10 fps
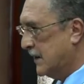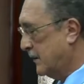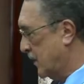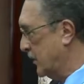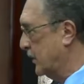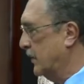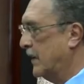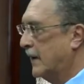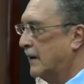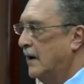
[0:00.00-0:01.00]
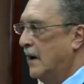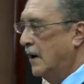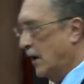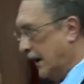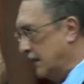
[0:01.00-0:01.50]
I'm not going to do that. No,
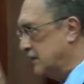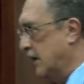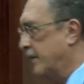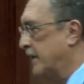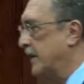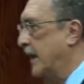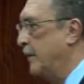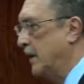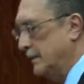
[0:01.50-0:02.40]
at least not for the time being.